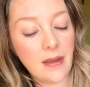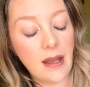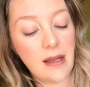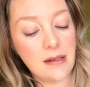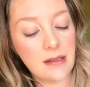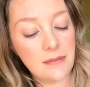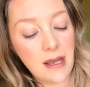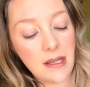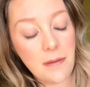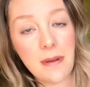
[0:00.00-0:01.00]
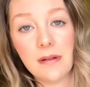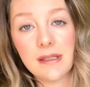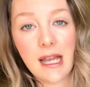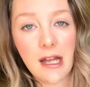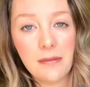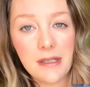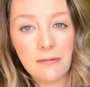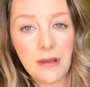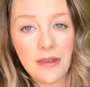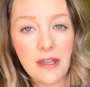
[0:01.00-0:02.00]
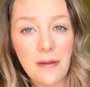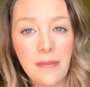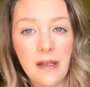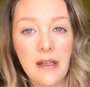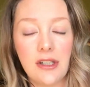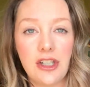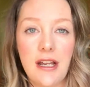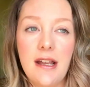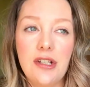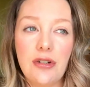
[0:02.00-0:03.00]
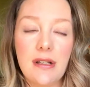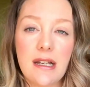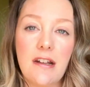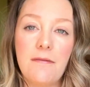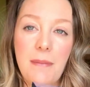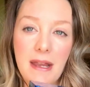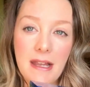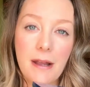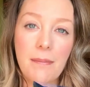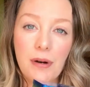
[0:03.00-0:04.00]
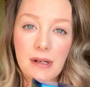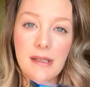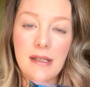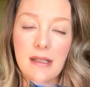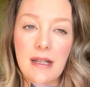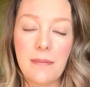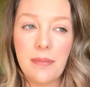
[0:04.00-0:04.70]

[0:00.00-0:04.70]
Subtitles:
And yeah, you build towers with them. She enjoys kind of making boxes and then